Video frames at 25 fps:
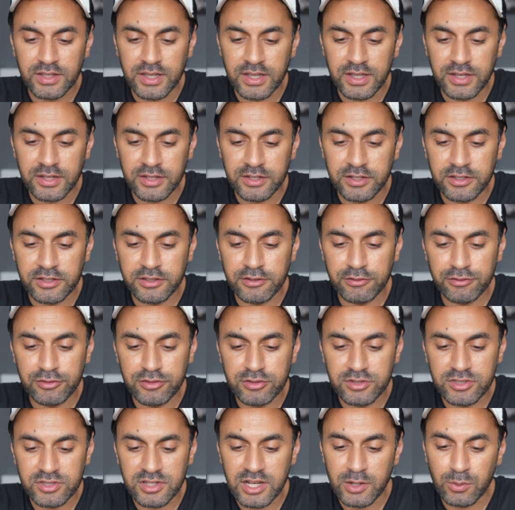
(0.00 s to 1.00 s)
and if
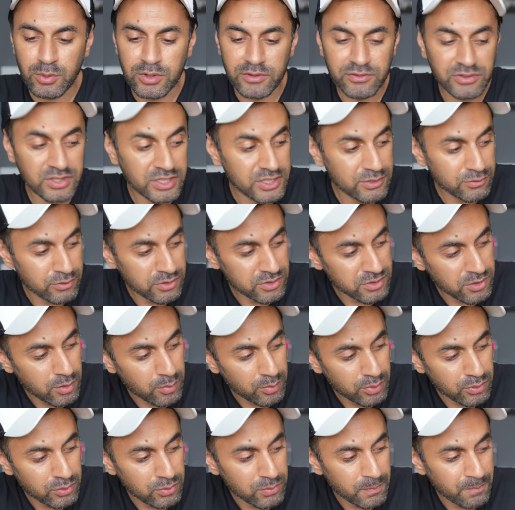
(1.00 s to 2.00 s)
you select one of these for
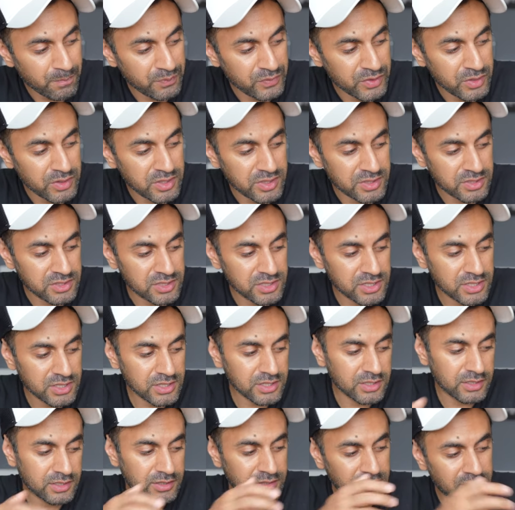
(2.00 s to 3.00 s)
example you can
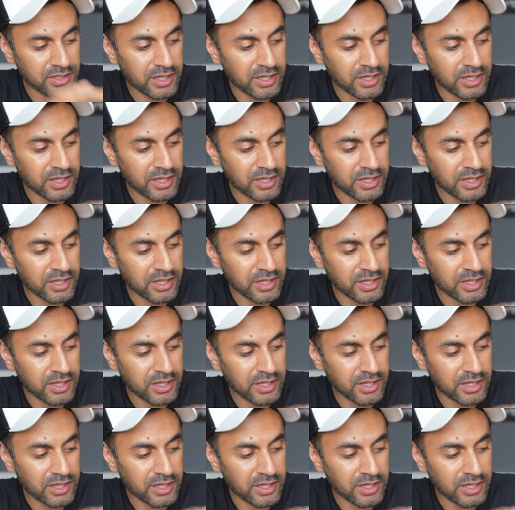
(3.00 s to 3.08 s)
see